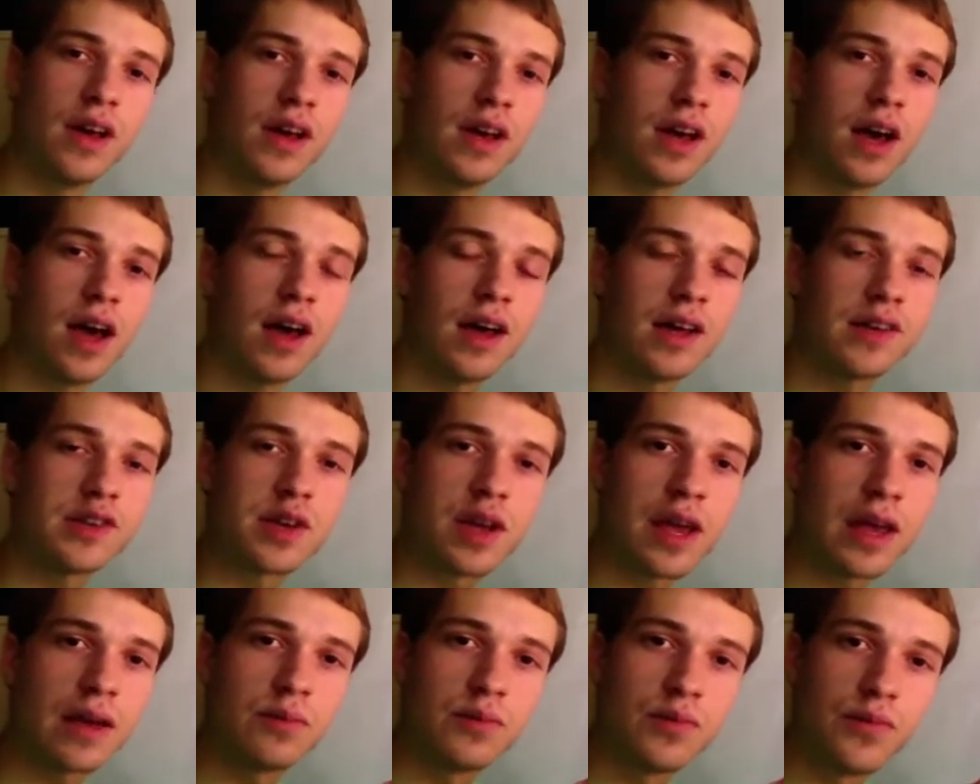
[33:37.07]
as you
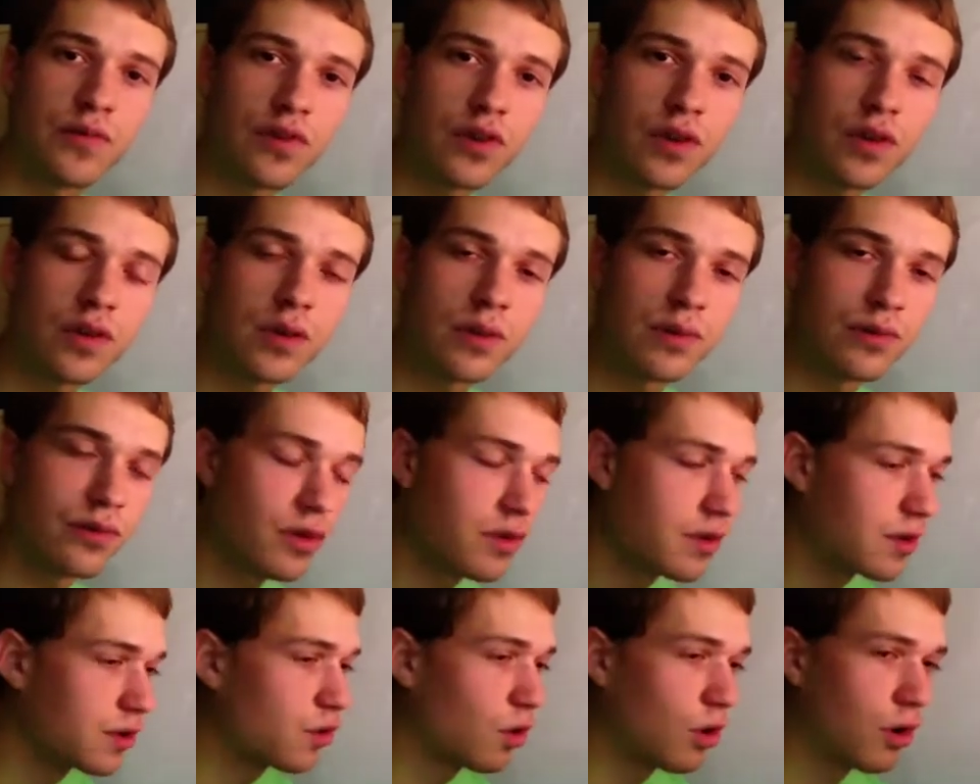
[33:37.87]
get further and
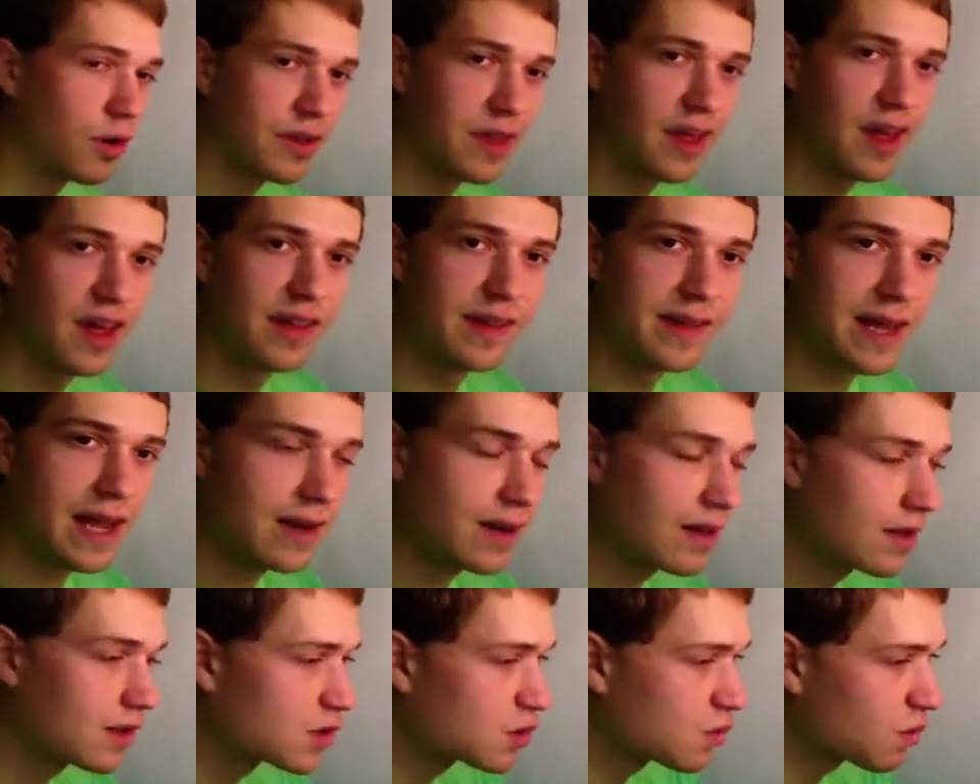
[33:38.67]
further north, that
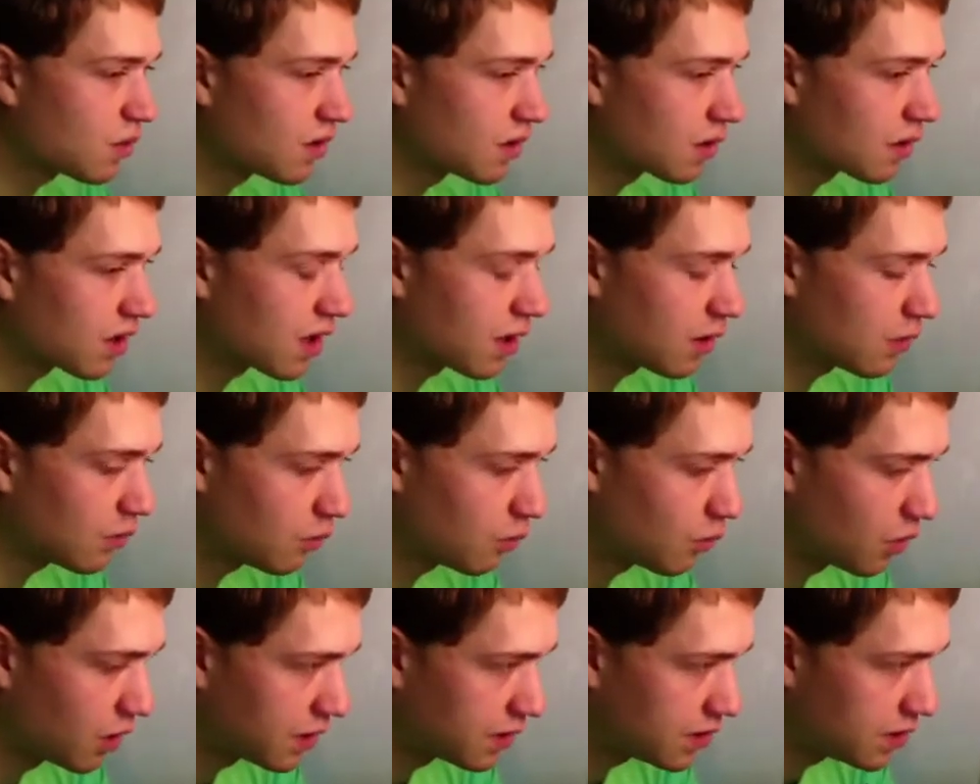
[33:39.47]
needle is
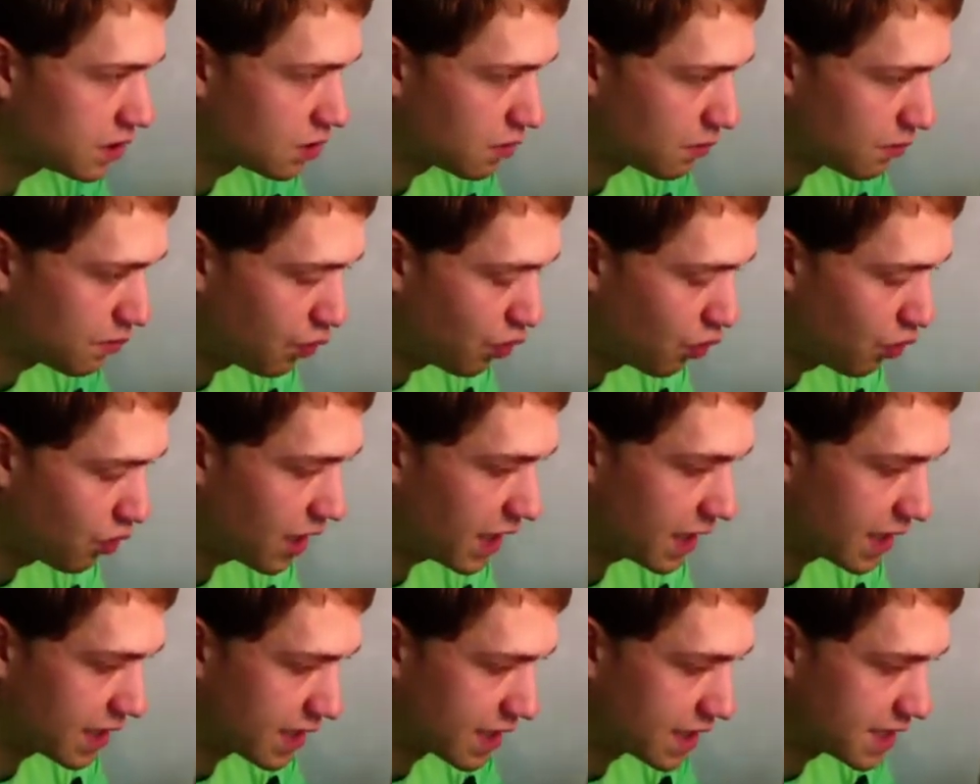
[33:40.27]
want to
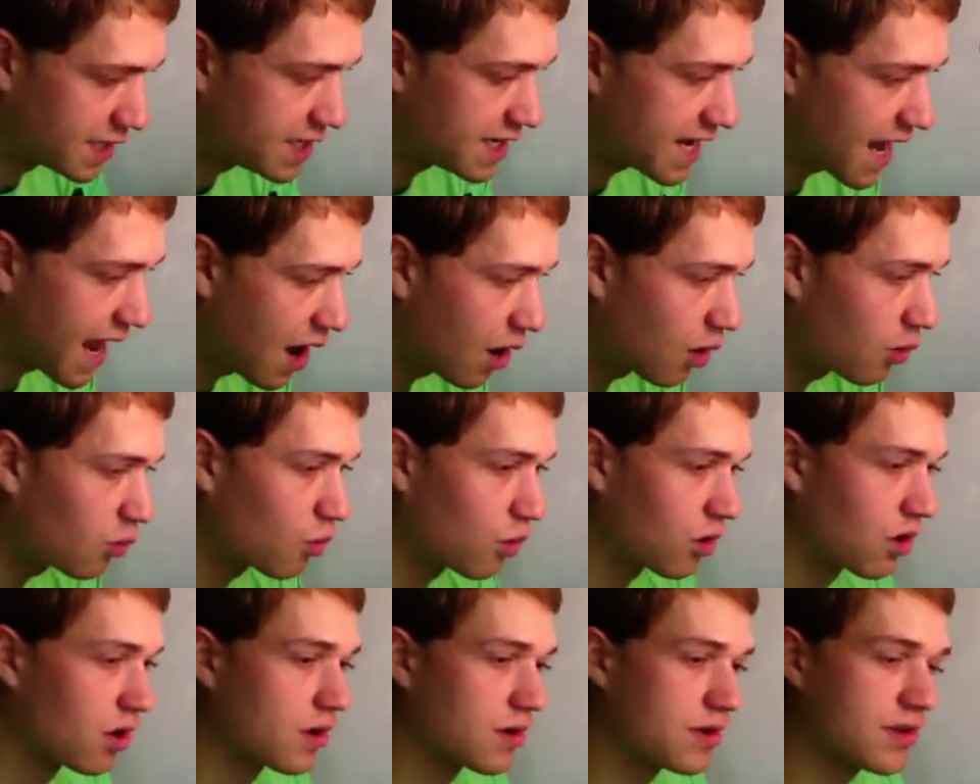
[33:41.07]
point
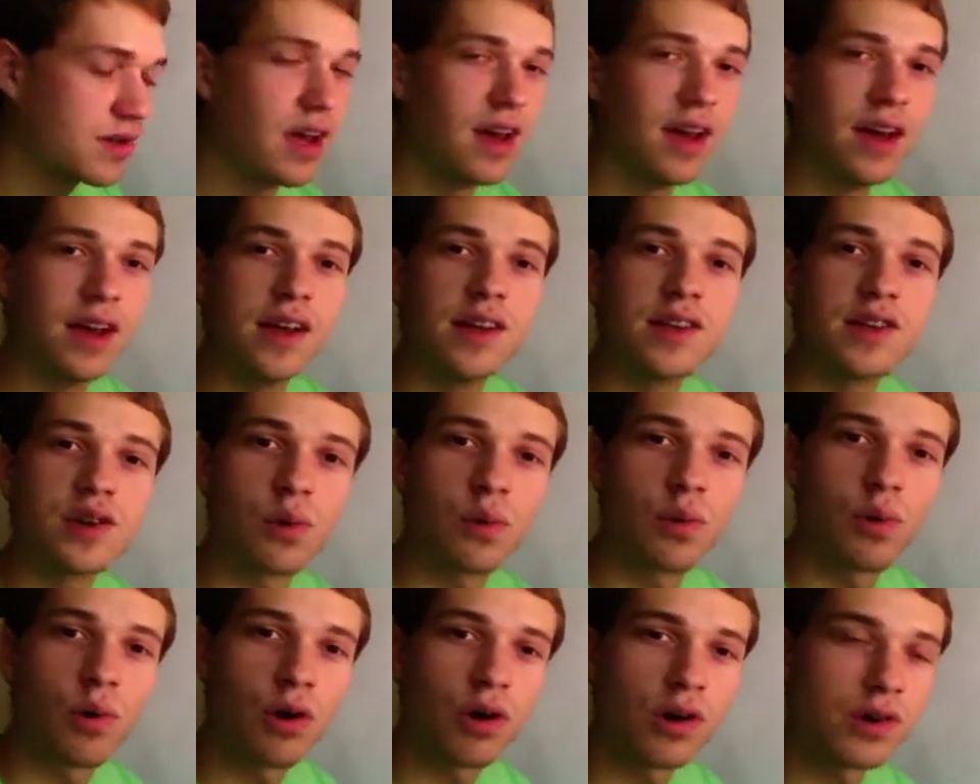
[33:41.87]
downwards
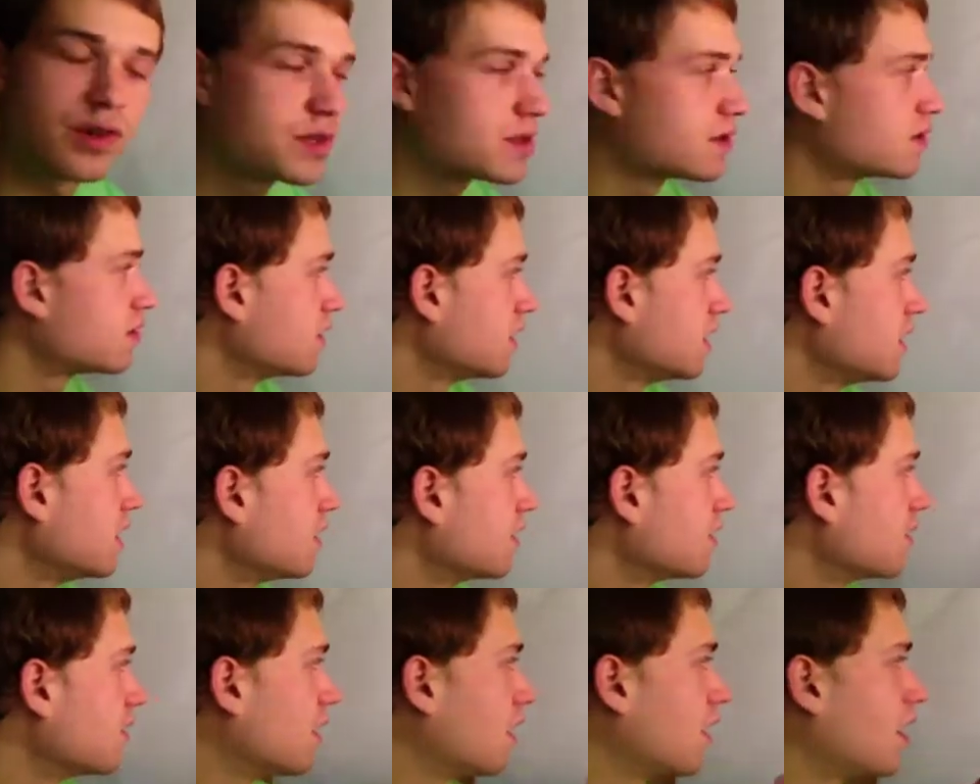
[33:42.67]
towards
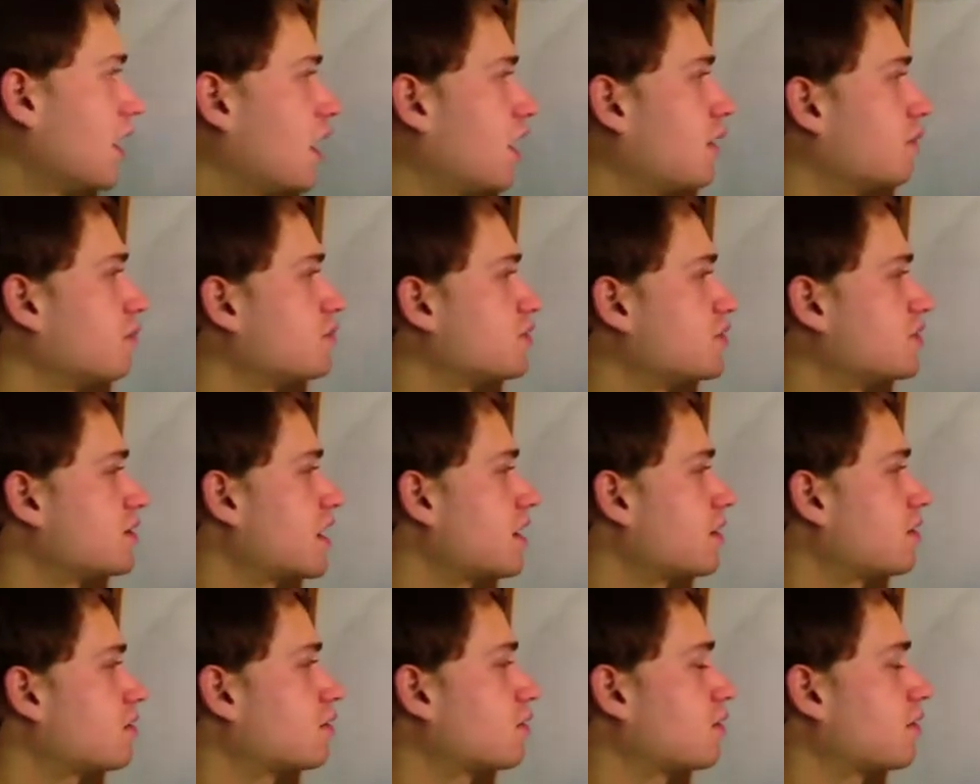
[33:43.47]
the
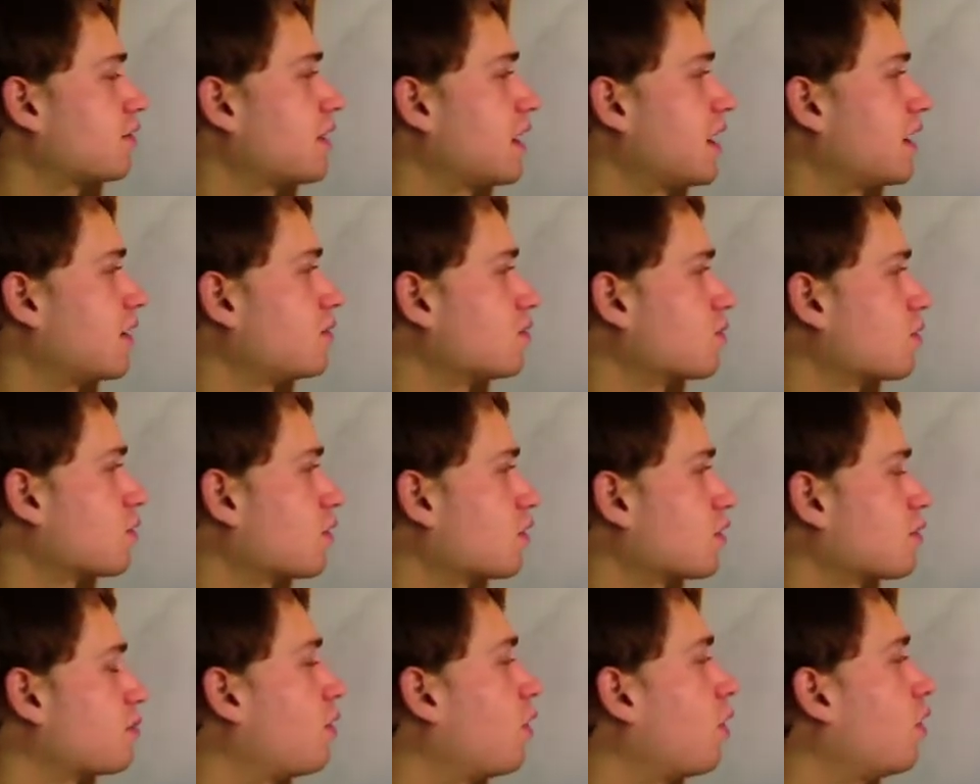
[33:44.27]
center of that
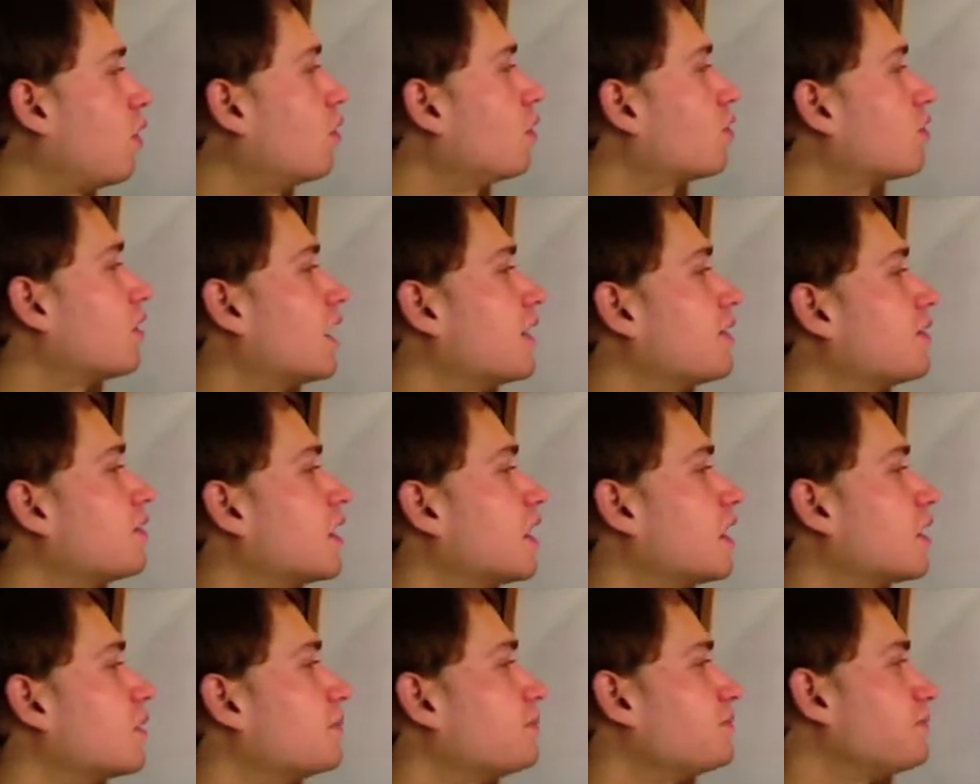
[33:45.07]
North Pole right
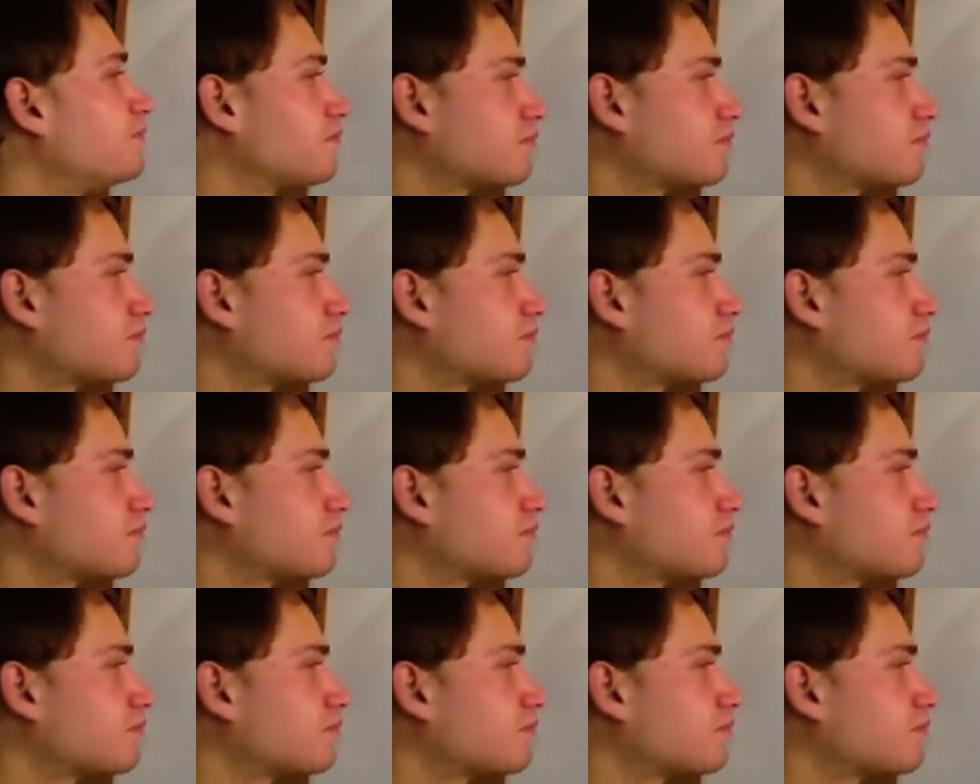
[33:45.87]
there.